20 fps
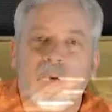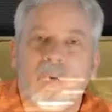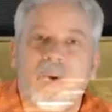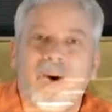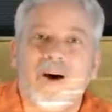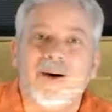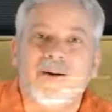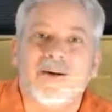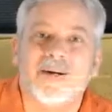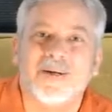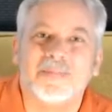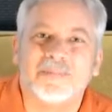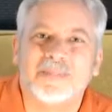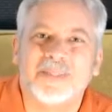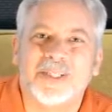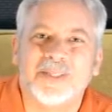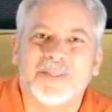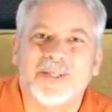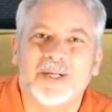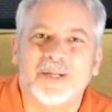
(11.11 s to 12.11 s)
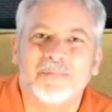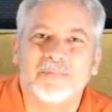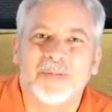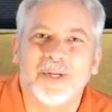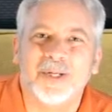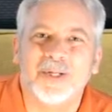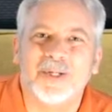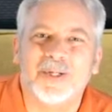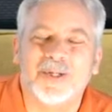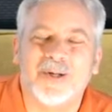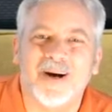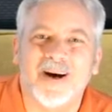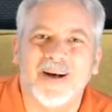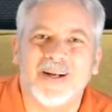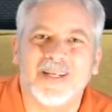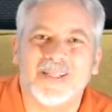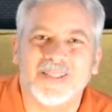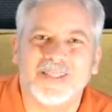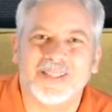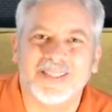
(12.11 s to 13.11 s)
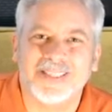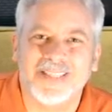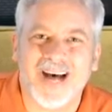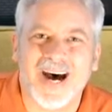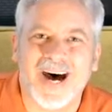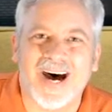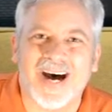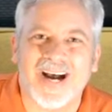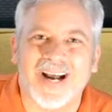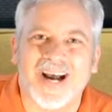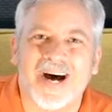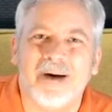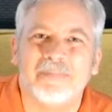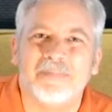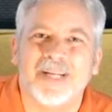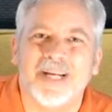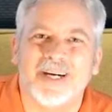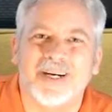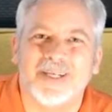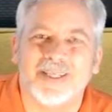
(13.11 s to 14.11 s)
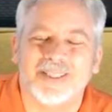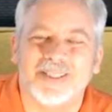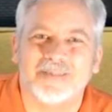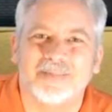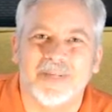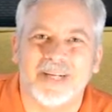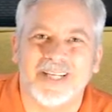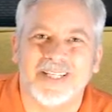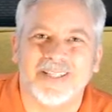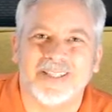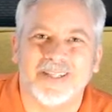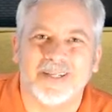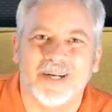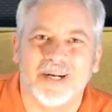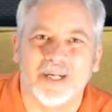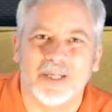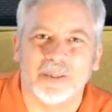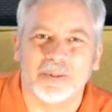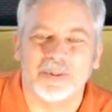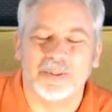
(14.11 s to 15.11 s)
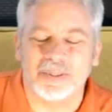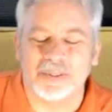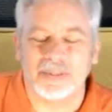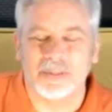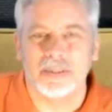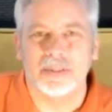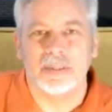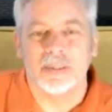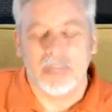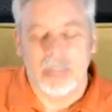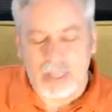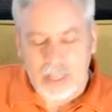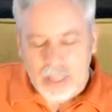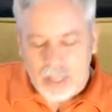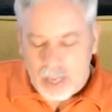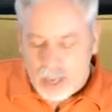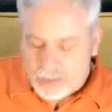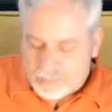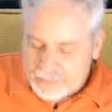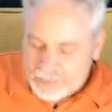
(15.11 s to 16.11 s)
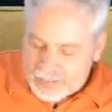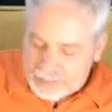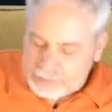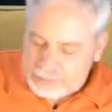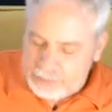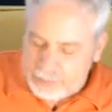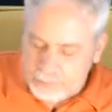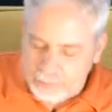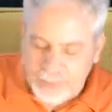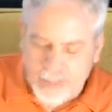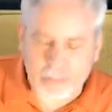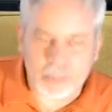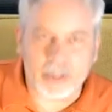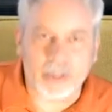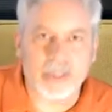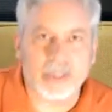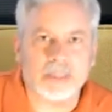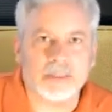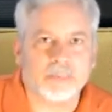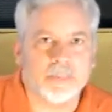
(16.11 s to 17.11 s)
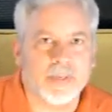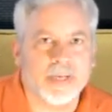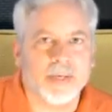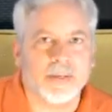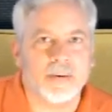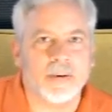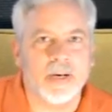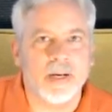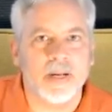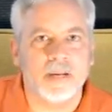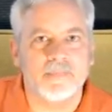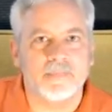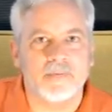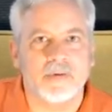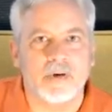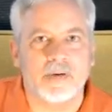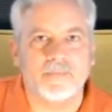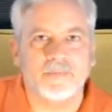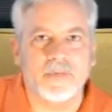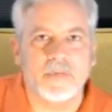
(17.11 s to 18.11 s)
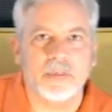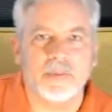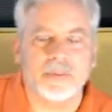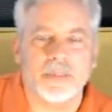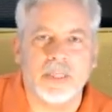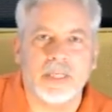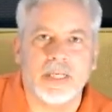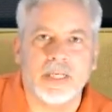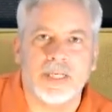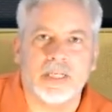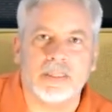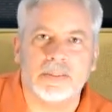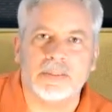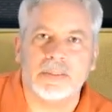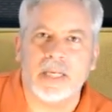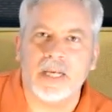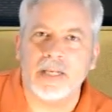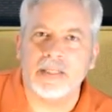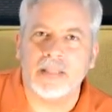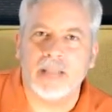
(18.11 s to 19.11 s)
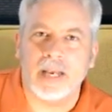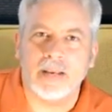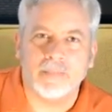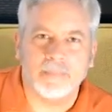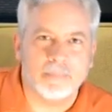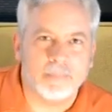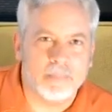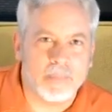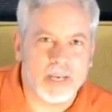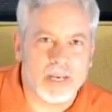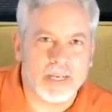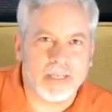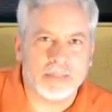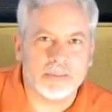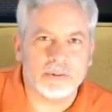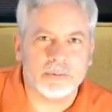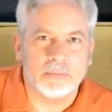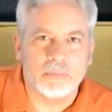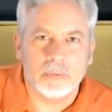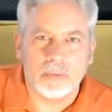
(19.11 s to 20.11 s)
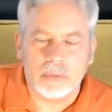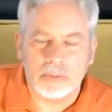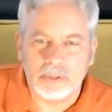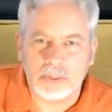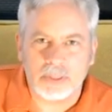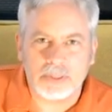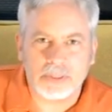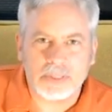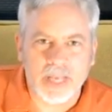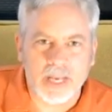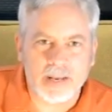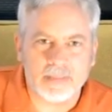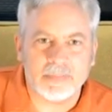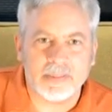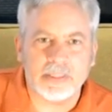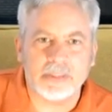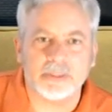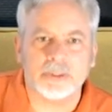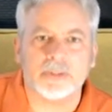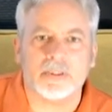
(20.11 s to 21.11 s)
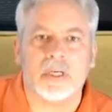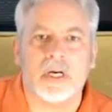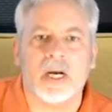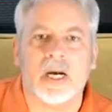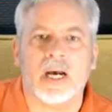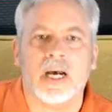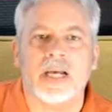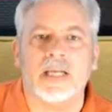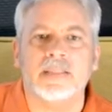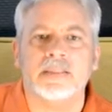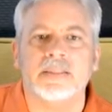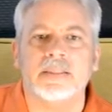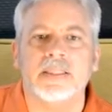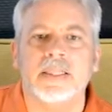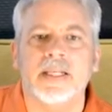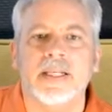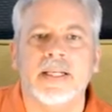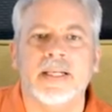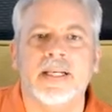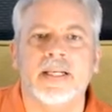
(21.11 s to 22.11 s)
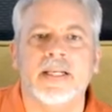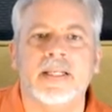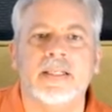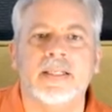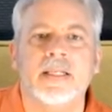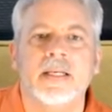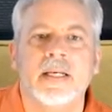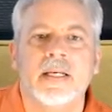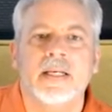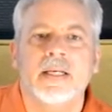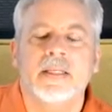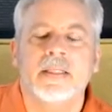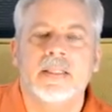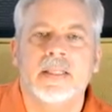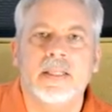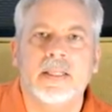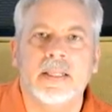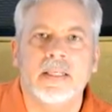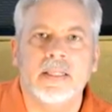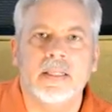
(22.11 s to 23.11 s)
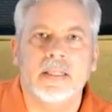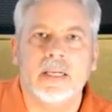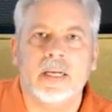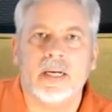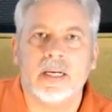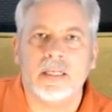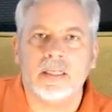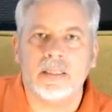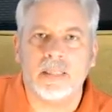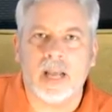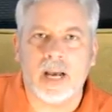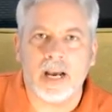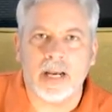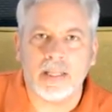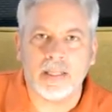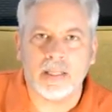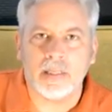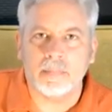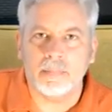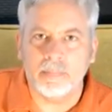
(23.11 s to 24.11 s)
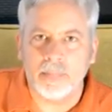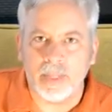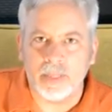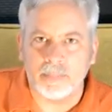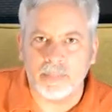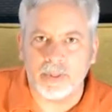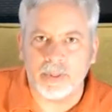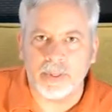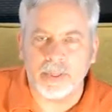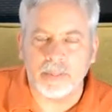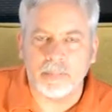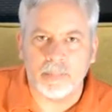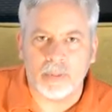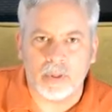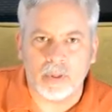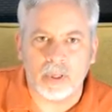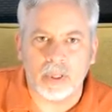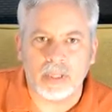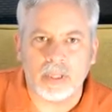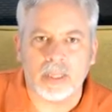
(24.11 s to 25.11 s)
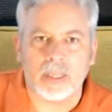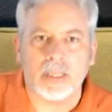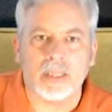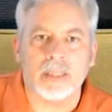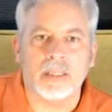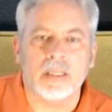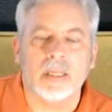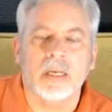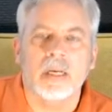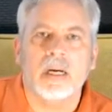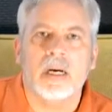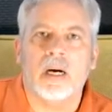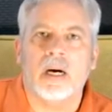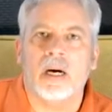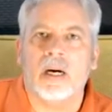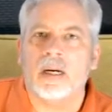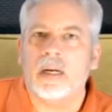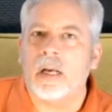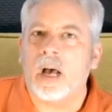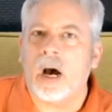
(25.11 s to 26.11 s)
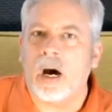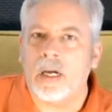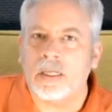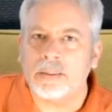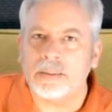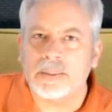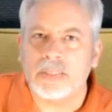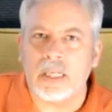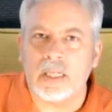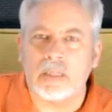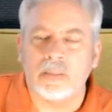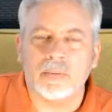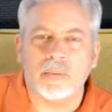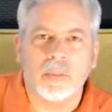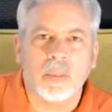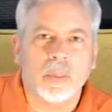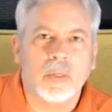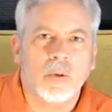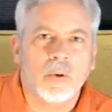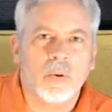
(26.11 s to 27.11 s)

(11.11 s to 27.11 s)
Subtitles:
Welcome to Computer Chronicles. Hi, I'm Derek Smith, your host. Avexir Memory has been around for a few years, and they've made just heavy strides in the lighted memory market. Also,